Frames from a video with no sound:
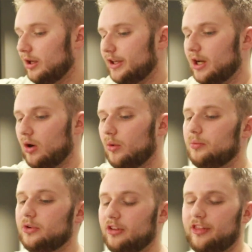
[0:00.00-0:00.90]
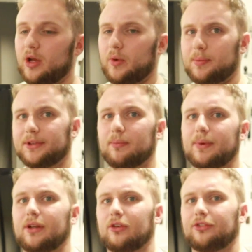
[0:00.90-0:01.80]
you know, do the thing where you put the
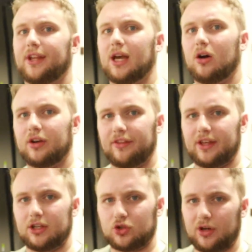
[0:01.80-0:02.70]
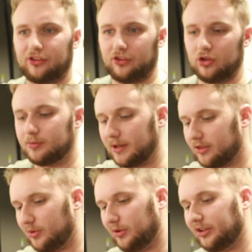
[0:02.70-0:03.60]
bitters down and then trace a toothpick
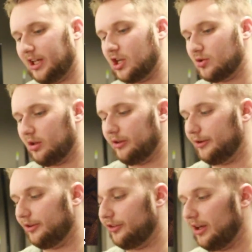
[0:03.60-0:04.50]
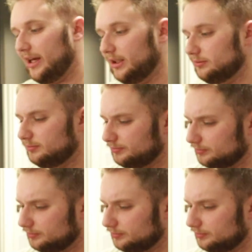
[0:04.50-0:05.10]
through it to kind of draw a little design.